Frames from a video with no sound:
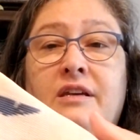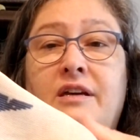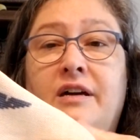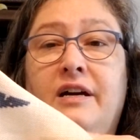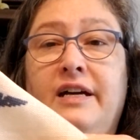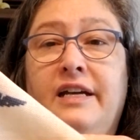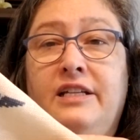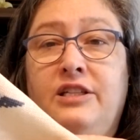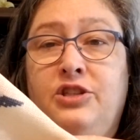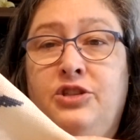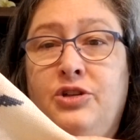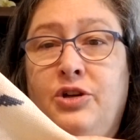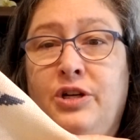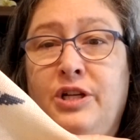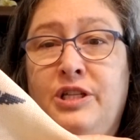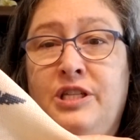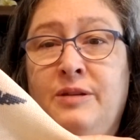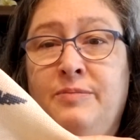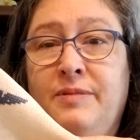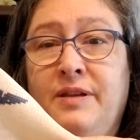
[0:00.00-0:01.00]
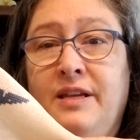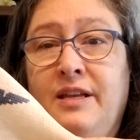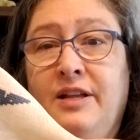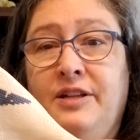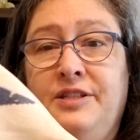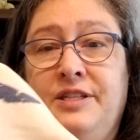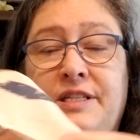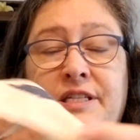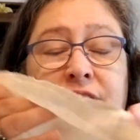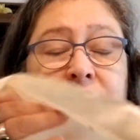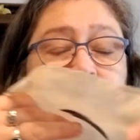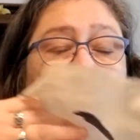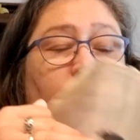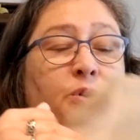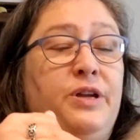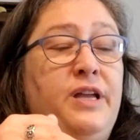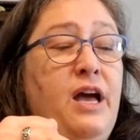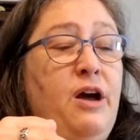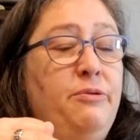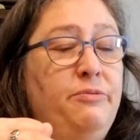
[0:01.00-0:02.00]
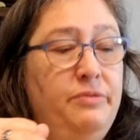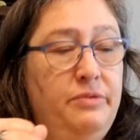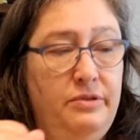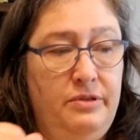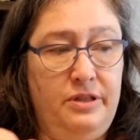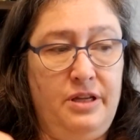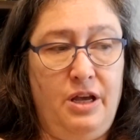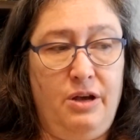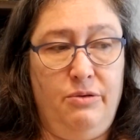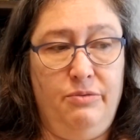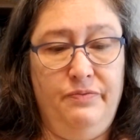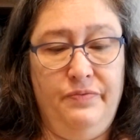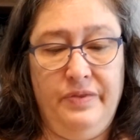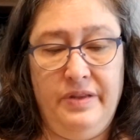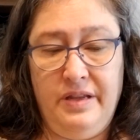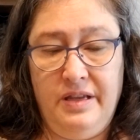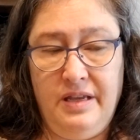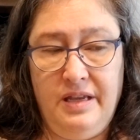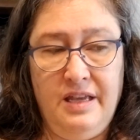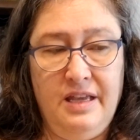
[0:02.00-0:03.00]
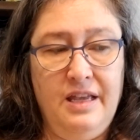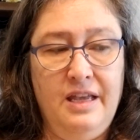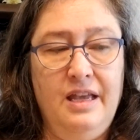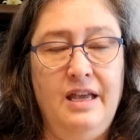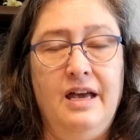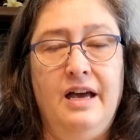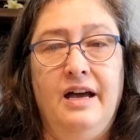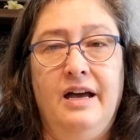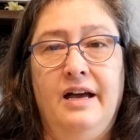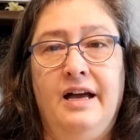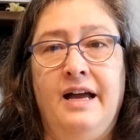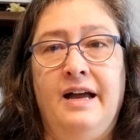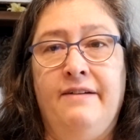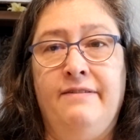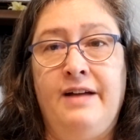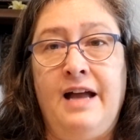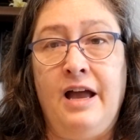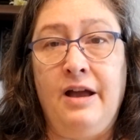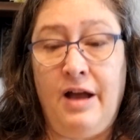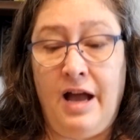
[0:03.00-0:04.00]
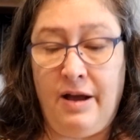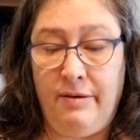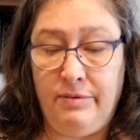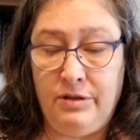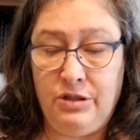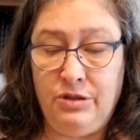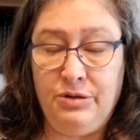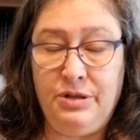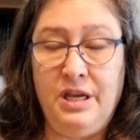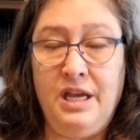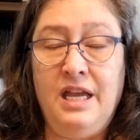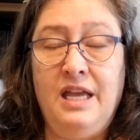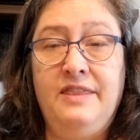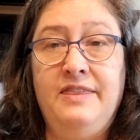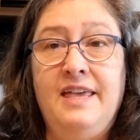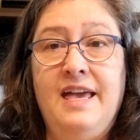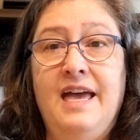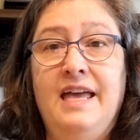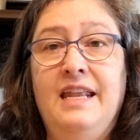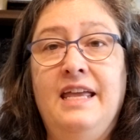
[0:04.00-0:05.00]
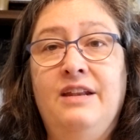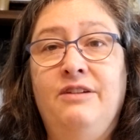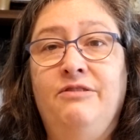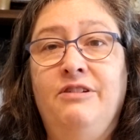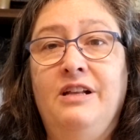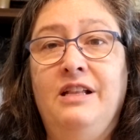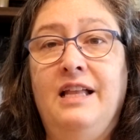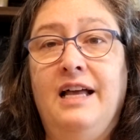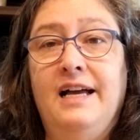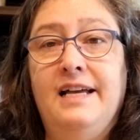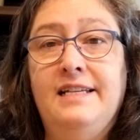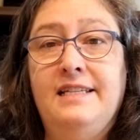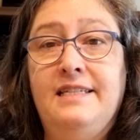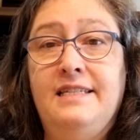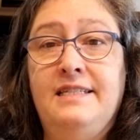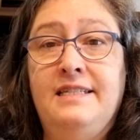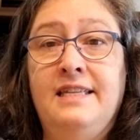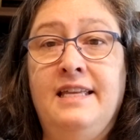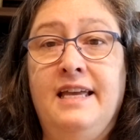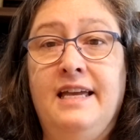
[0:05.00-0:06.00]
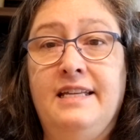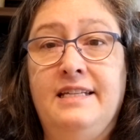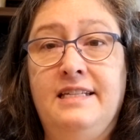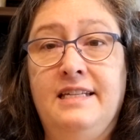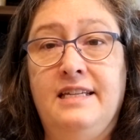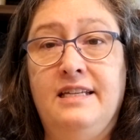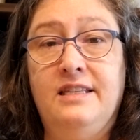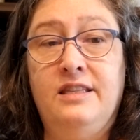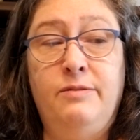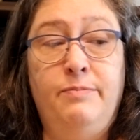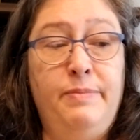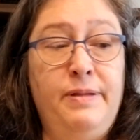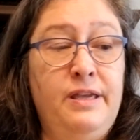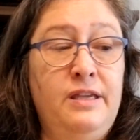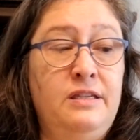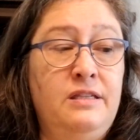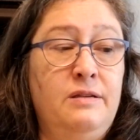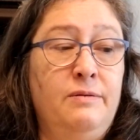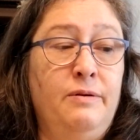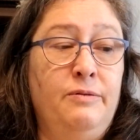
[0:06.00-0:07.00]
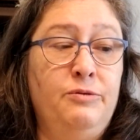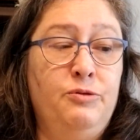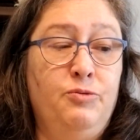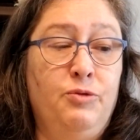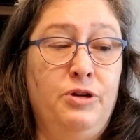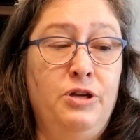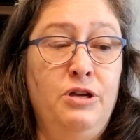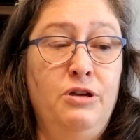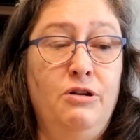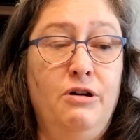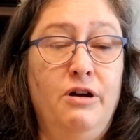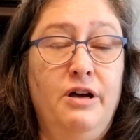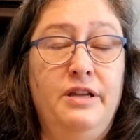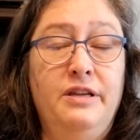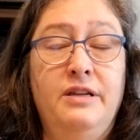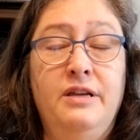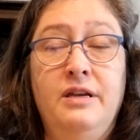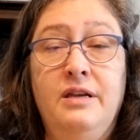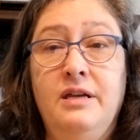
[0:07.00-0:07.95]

I had started something else that didn't work out. So I was looking at that and realized that the piece that I was working on,